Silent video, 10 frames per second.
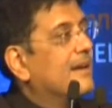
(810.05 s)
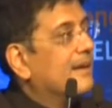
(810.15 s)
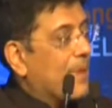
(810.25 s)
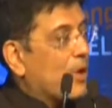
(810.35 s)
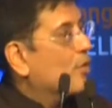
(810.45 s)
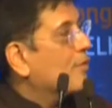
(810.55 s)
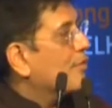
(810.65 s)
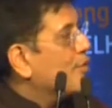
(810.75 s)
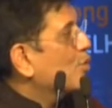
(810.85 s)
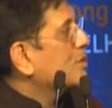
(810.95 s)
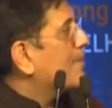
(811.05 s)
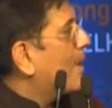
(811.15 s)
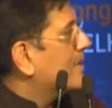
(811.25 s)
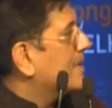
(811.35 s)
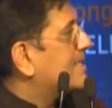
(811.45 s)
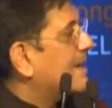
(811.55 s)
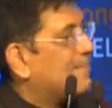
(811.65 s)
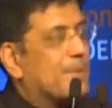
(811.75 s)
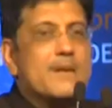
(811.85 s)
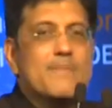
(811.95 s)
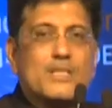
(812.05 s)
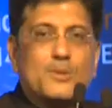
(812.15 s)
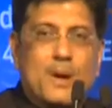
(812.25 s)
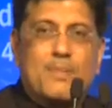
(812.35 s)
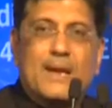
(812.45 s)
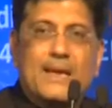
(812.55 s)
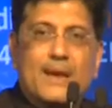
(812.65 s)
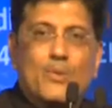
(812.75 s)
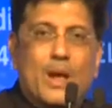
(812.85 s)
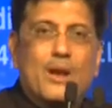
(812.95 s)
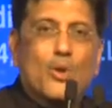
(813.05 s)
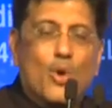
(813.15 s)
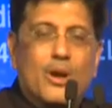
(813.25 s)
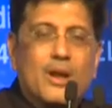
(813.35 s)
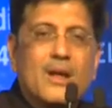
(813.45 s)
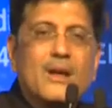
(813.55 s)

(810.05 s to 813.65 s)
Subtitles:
My own views about this are pretty much public and well known.